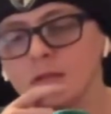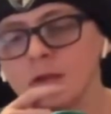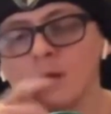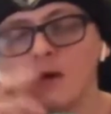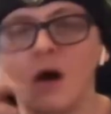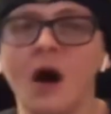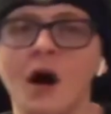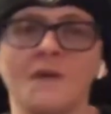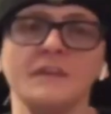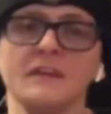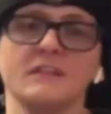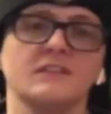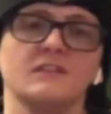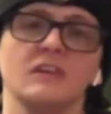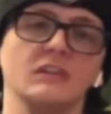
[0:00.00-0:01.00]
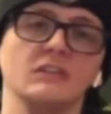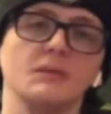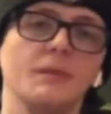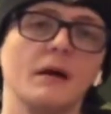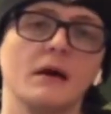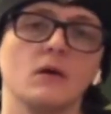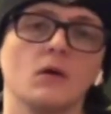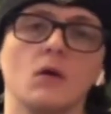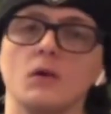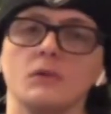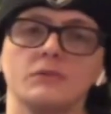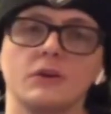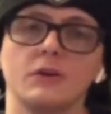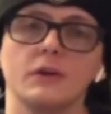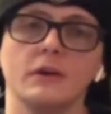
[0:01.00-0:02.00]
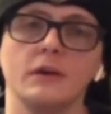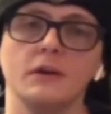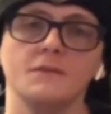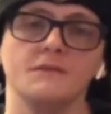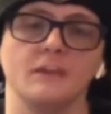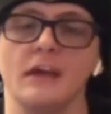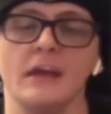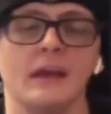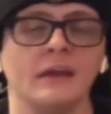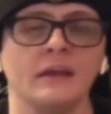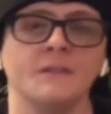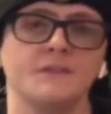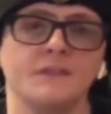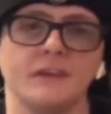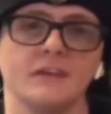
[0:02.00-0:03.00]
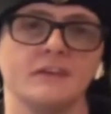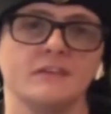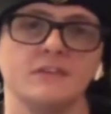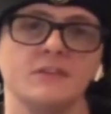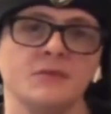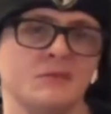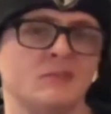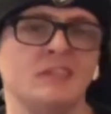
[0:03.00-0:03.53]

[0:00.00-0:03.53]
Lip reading: you know, coffee is such a better alternative to any of this.